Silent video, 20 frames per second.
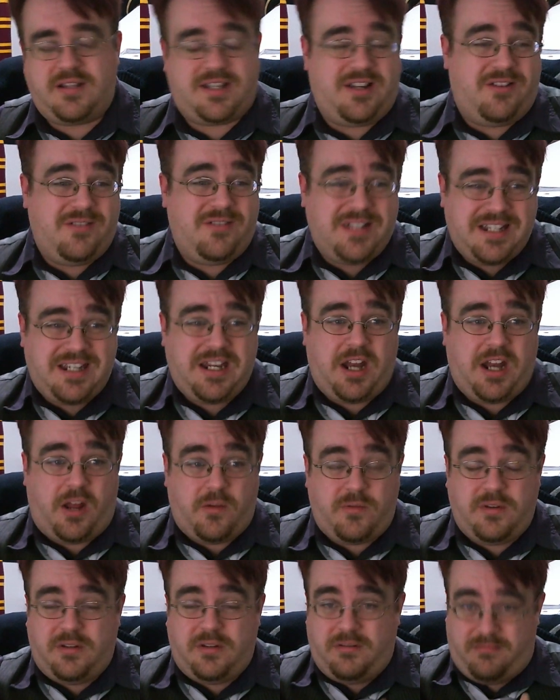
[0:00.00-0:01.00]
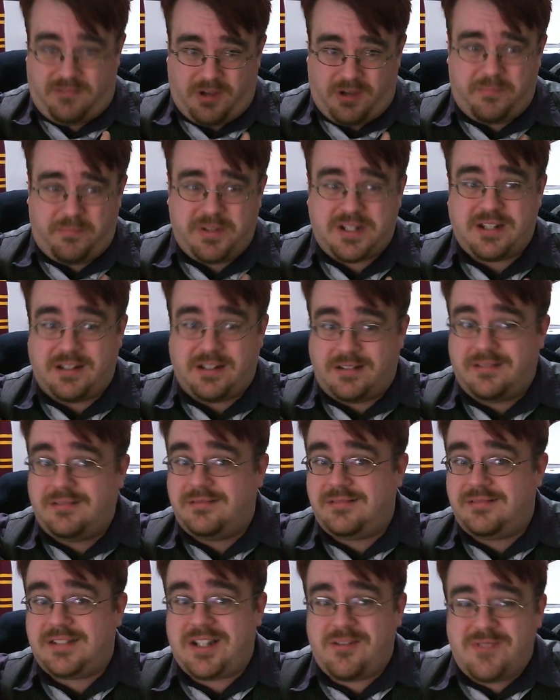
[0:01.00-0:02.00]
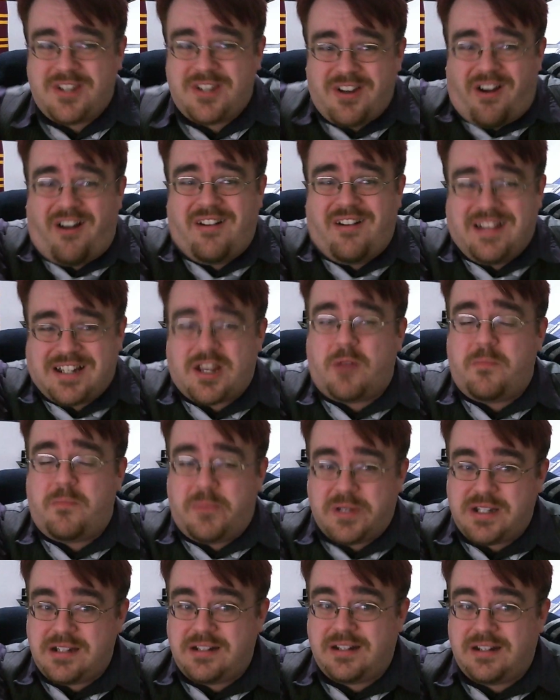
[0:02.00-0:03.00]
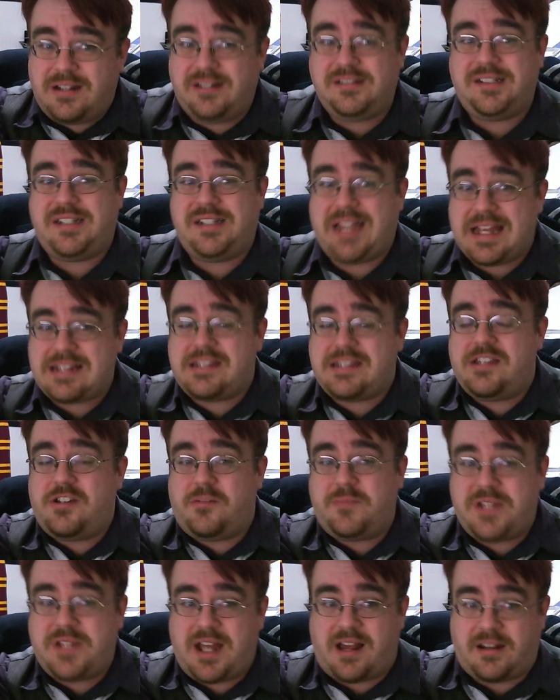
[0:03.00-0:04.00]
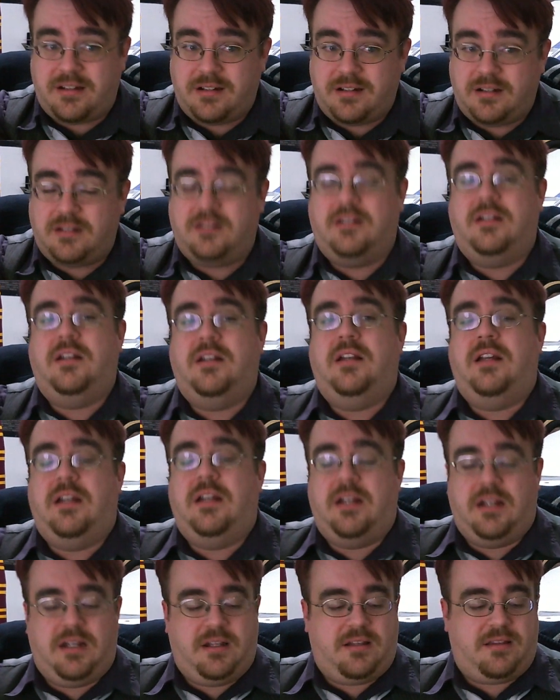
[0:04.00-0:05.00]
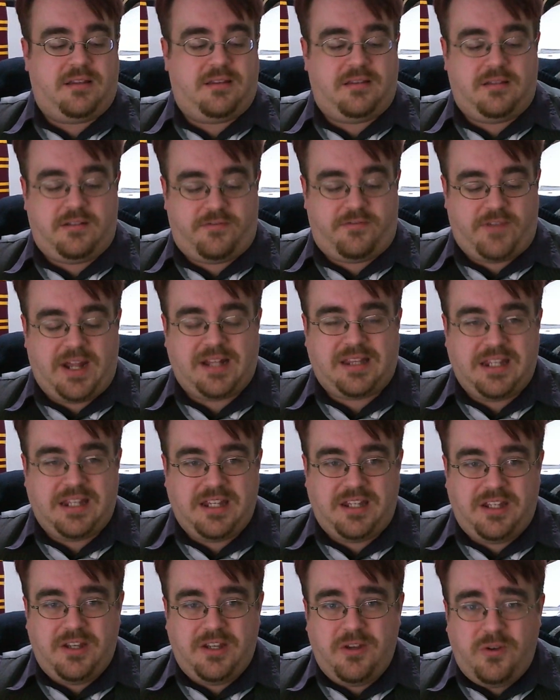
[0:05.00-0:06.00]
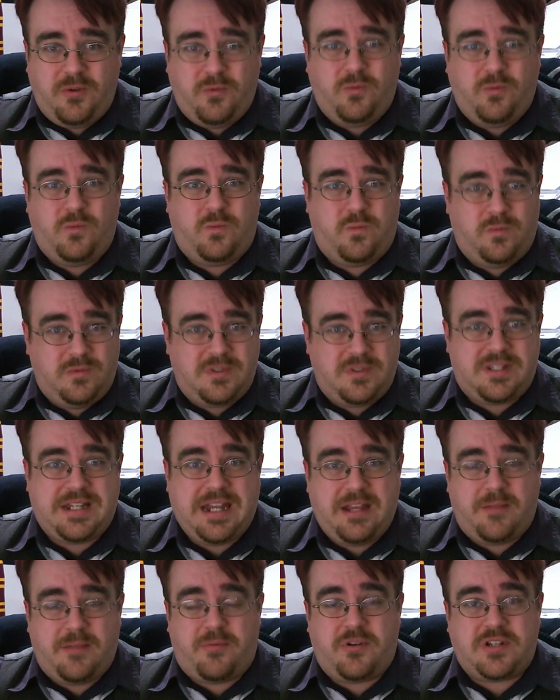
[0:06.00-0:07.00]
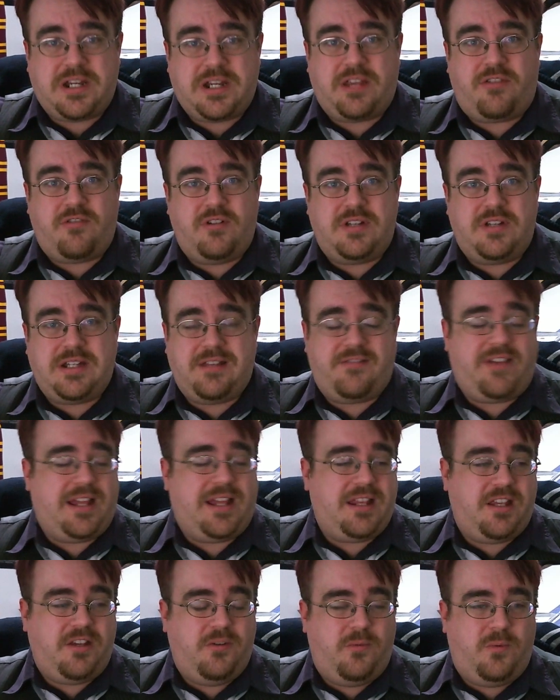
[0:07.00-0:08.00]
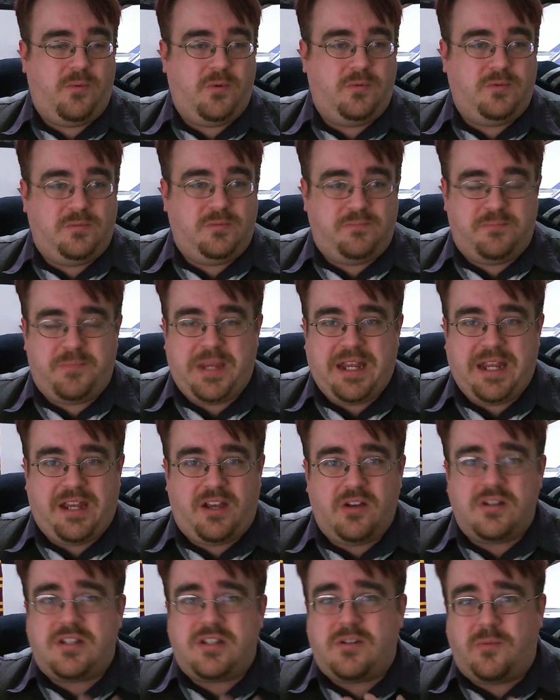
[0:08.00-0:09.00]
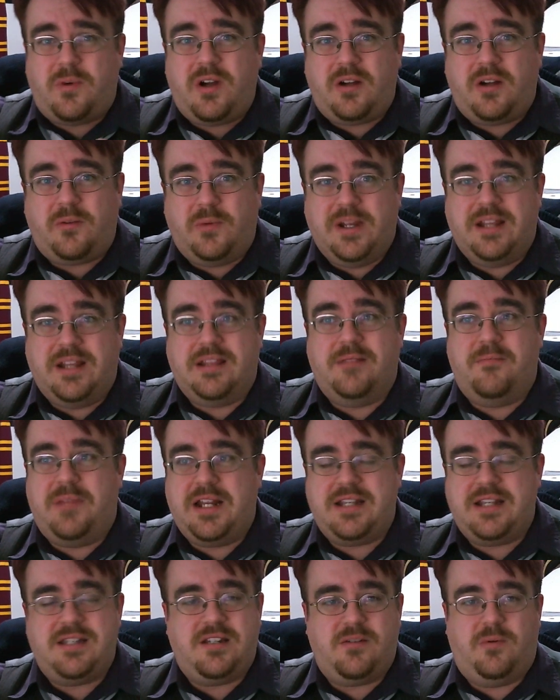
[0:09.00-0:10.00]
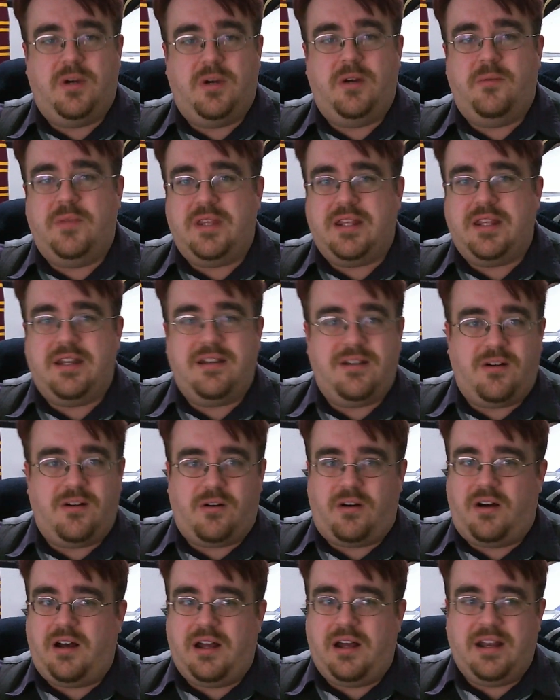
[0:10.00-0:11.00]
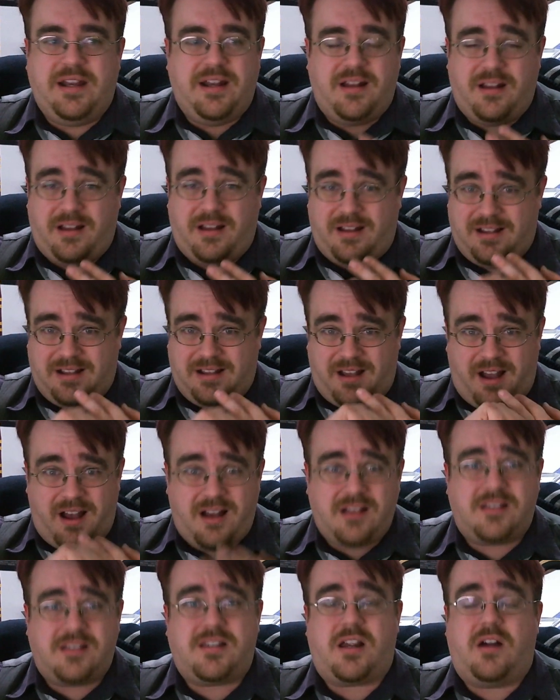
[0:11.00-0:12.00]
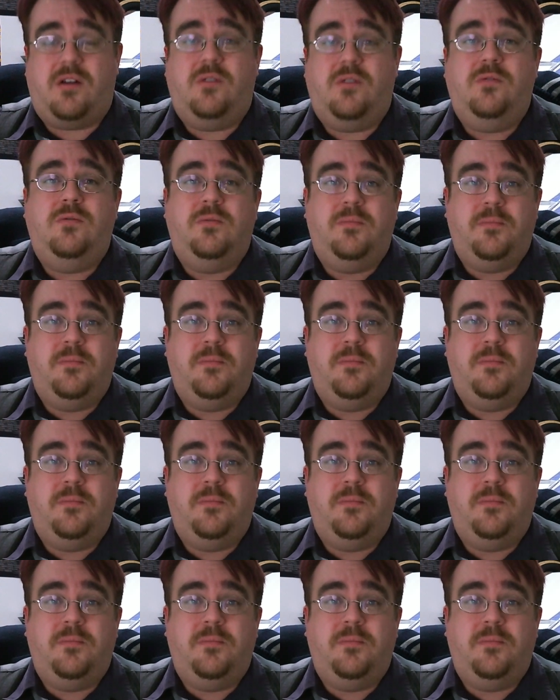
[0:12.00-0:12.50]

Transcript: So long as, competent, as long as your art is competent and gets the job done, the fact that you see the project through, so the fact that you will be good to work with and pleasant to work with and not an arsehole,